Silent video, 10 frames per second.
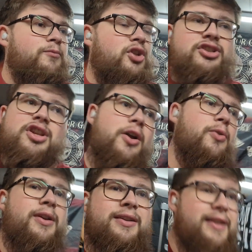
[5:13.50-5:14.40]
just
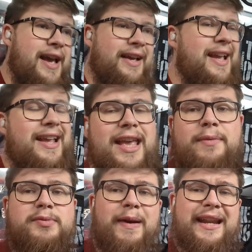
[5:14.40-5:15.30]
so, yeah, it
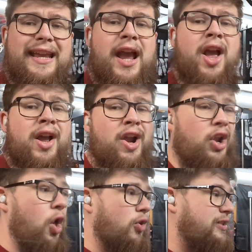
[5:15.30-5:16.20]
keeps my knee
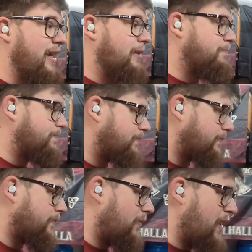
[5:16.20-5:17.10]
locked in
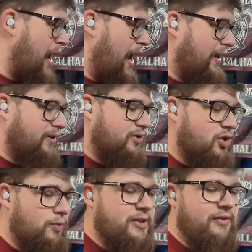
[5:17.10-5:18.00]
and
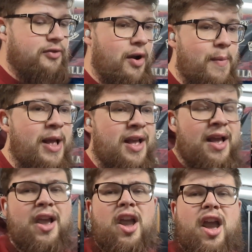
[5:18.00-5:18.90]
stops it from
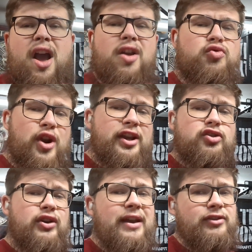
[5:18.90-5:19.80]

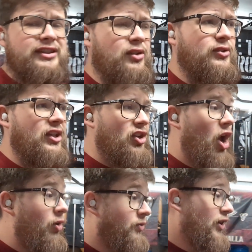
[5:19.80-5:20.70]
re-injuring every single session.
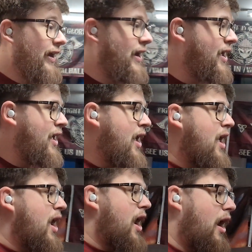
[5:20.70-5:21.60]
Hopefully
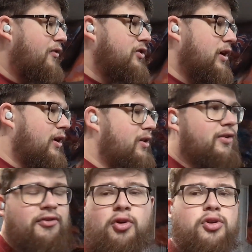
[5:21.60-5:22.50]
after
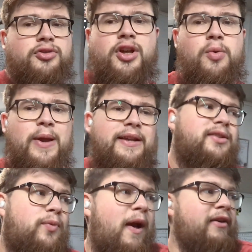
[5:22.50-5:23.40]
4 or so
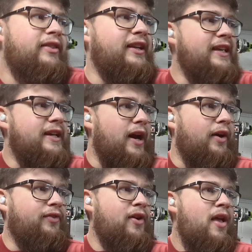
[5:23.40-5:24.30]
weeks of wearing the knee
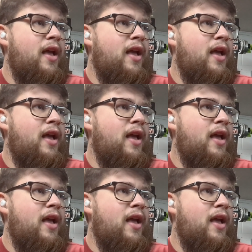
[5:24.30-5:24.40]
cuff,